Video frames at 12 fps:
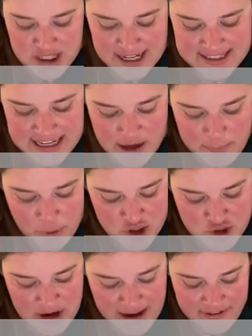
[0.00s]
Has the airport
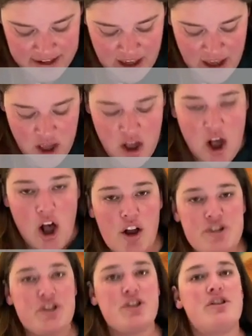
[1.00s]
traffic
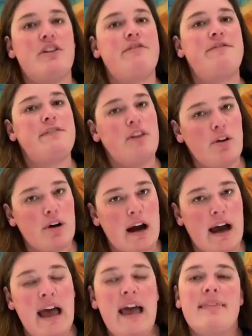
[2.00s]
altered the
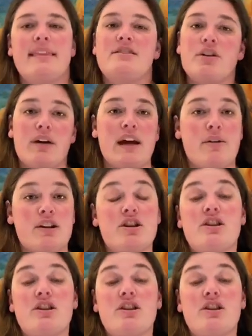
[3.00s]
flora? That's a great question.